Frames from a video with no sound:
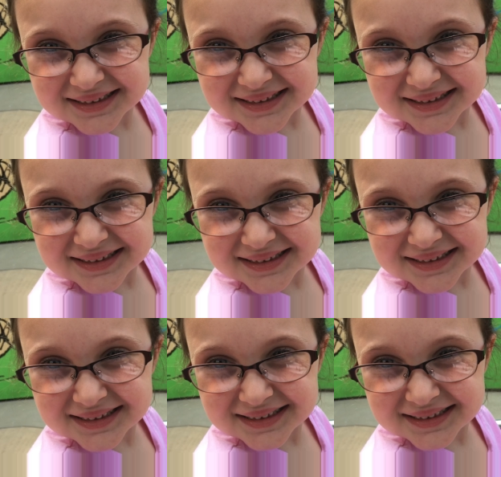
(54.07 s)

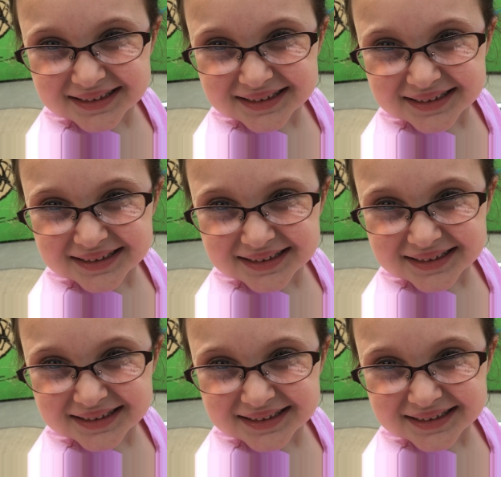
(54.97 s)

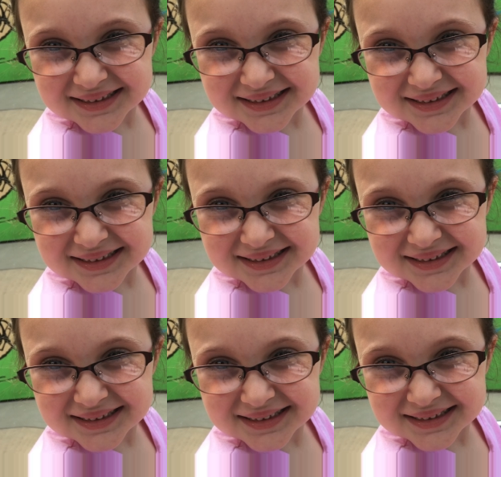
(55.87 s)

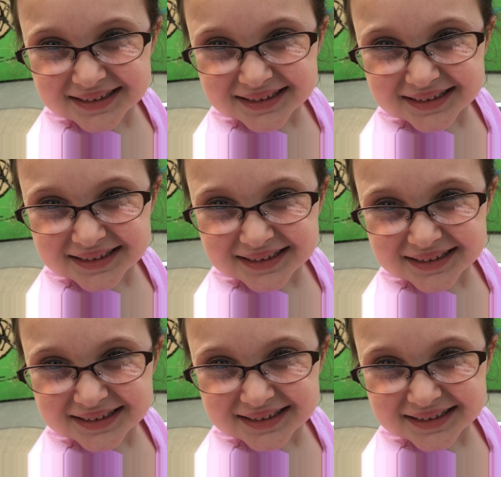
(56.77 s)

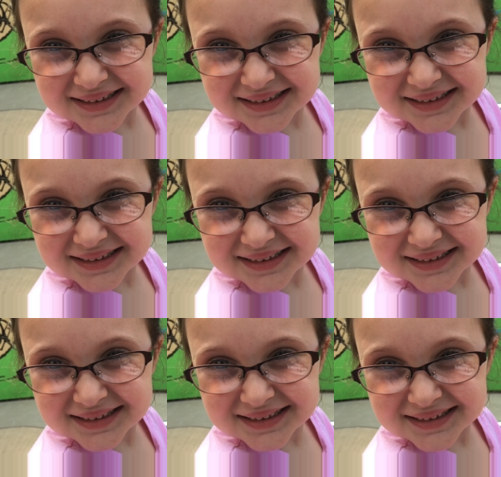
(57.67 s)

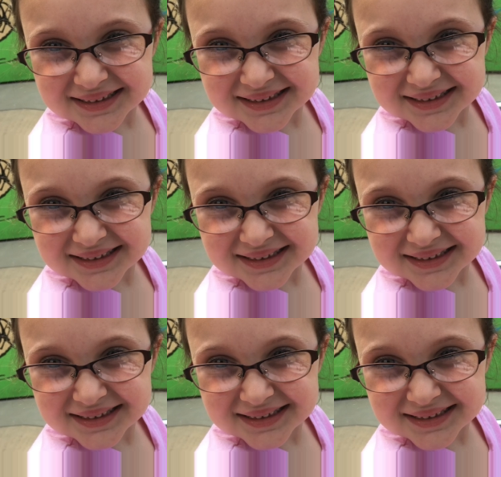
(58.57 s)

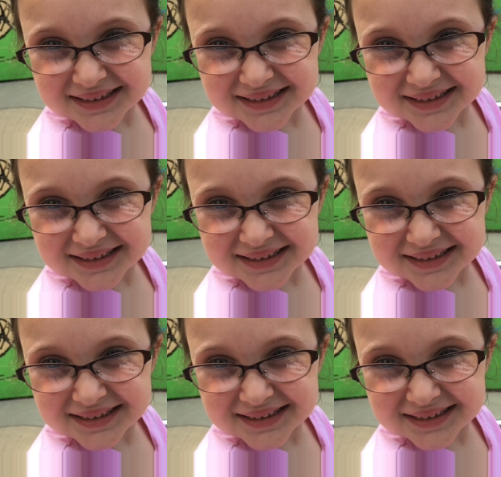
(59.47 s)
(silence)